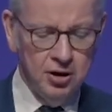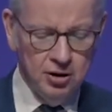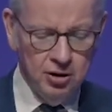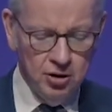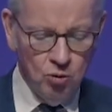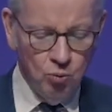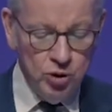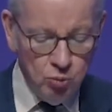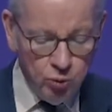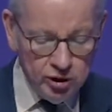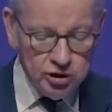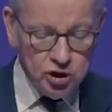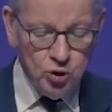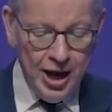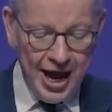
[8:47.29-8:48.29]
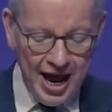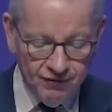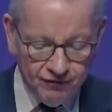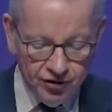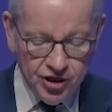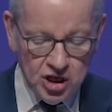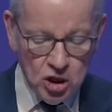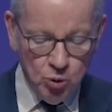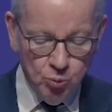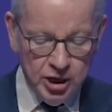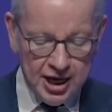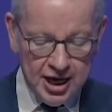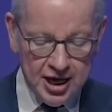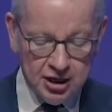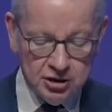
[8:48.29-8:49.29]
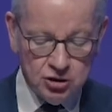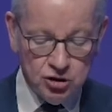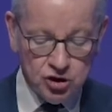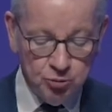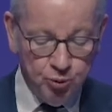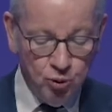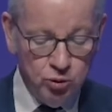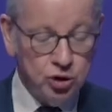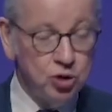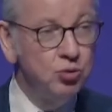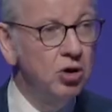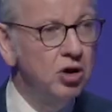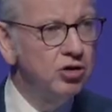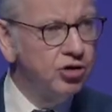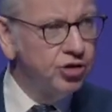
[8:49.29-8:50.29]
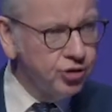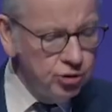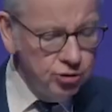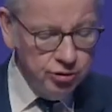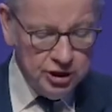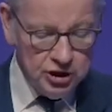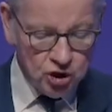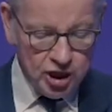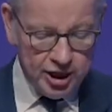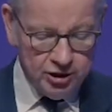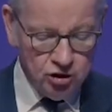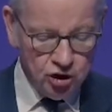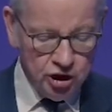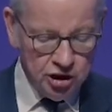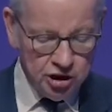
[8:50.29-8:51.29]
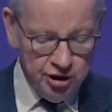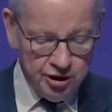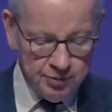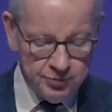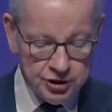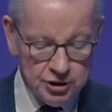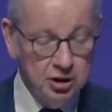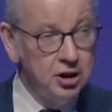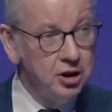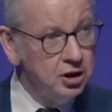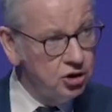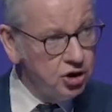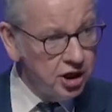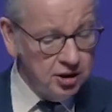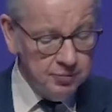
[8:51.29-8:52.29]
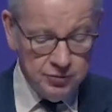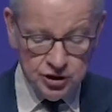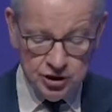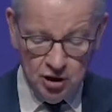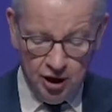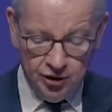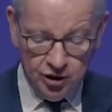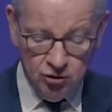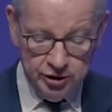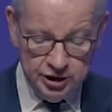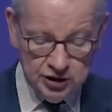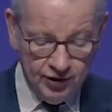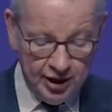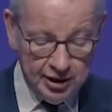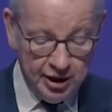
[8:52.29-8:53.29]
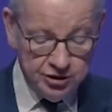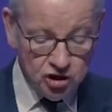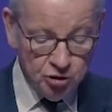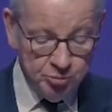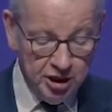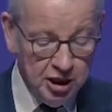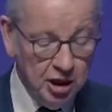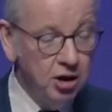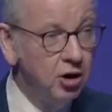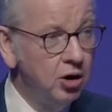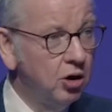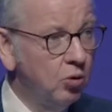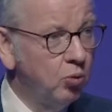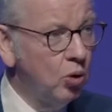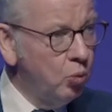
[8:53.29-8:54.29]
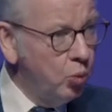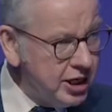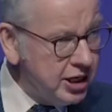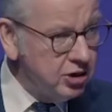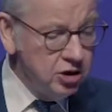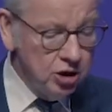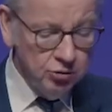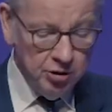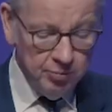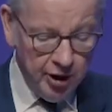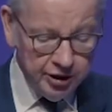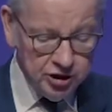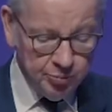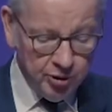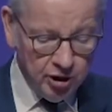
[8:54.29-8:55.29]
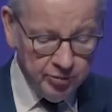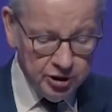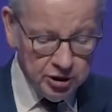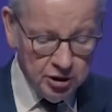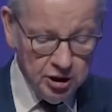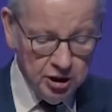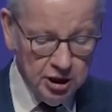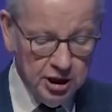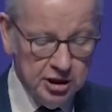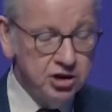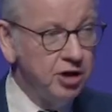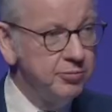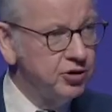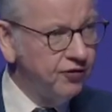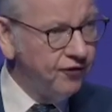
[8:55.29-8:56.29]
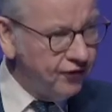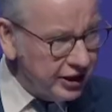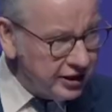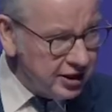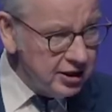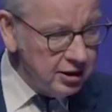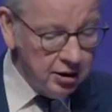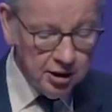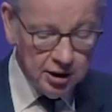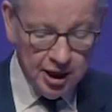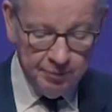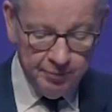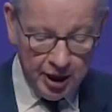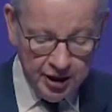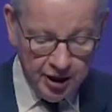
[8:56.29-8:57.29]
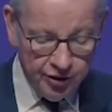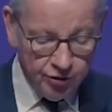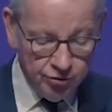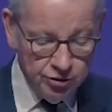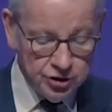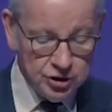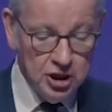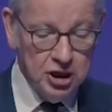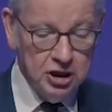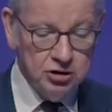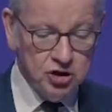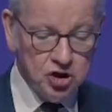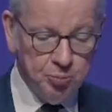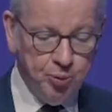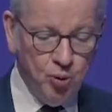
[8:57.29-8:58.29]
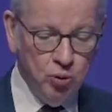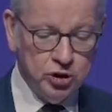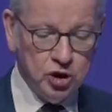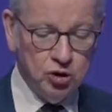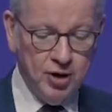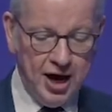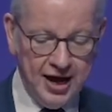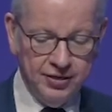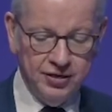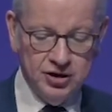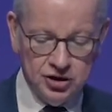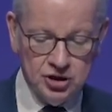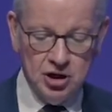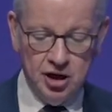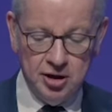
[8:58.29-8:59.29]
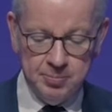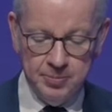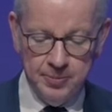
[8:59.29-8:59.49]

We will do everything that we can to support you through these challenging times. James and other colleagues have outlined to me what we can do in my department in terms of funding and by other routes to support you at this time.